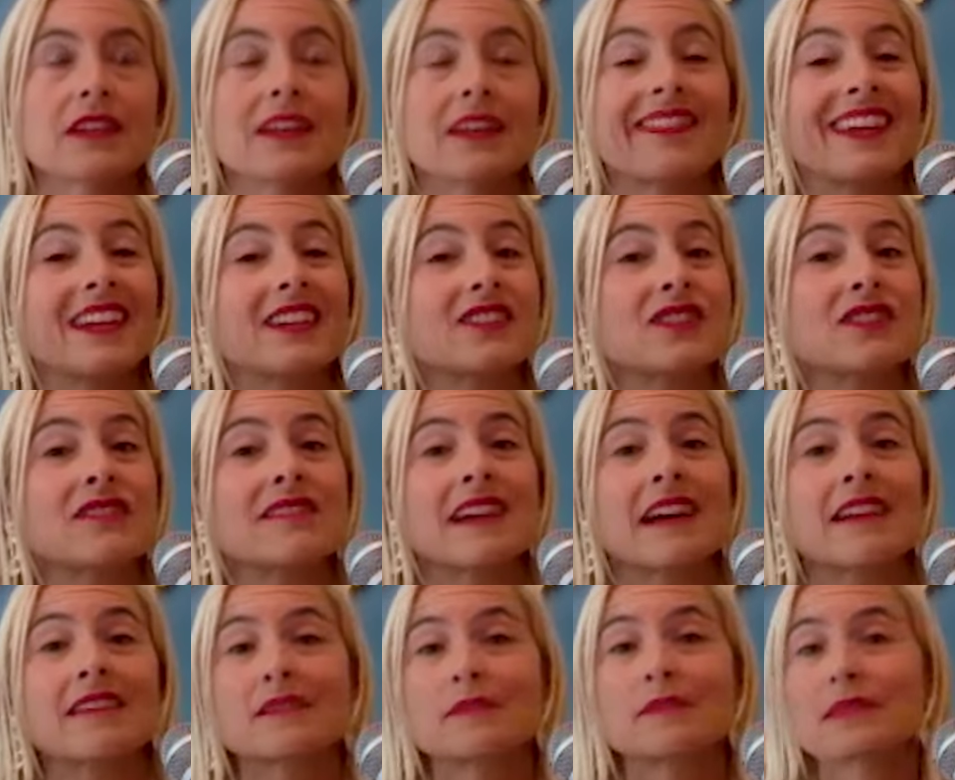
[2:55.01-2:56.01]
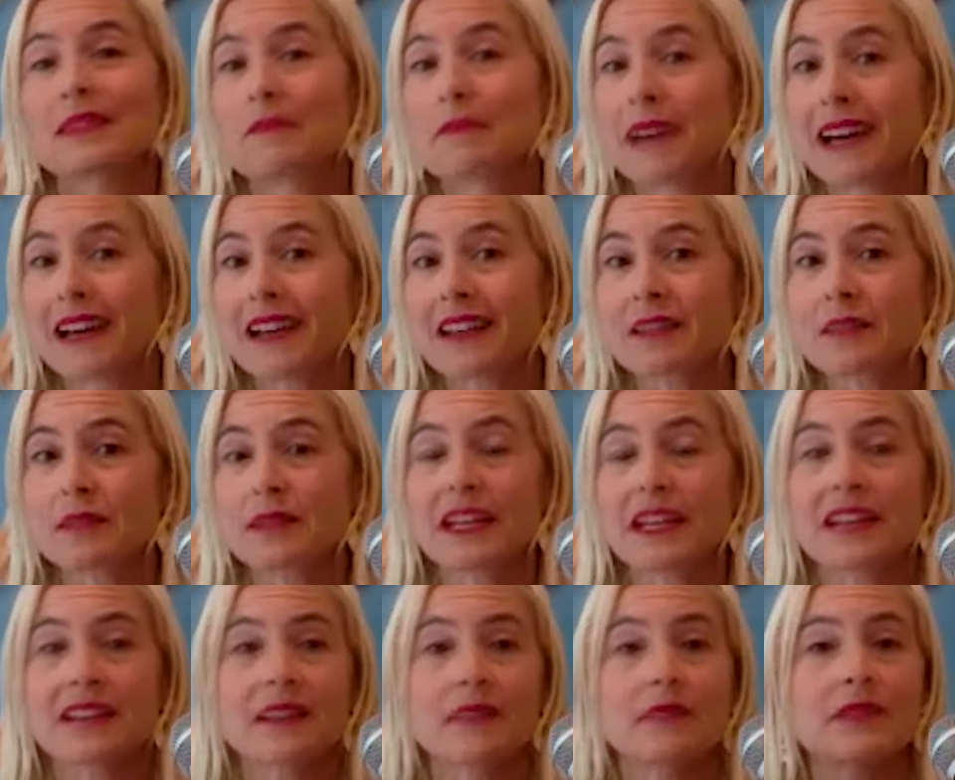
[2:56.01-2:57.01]
And then it turned out to be the best
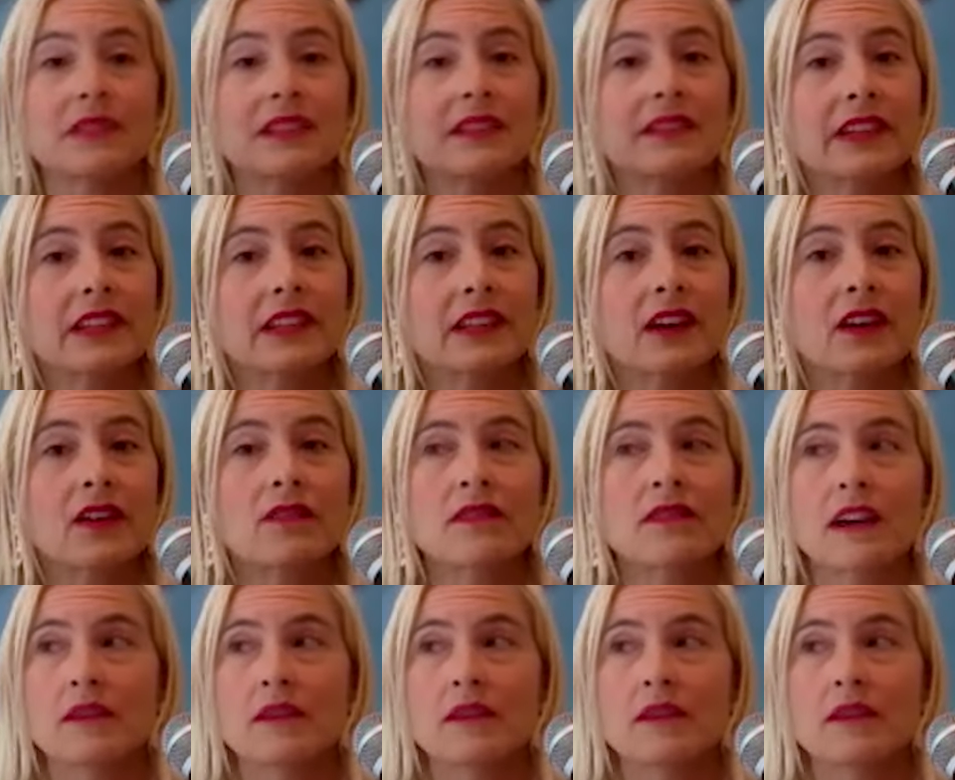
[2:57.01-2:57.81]
because I was living alone,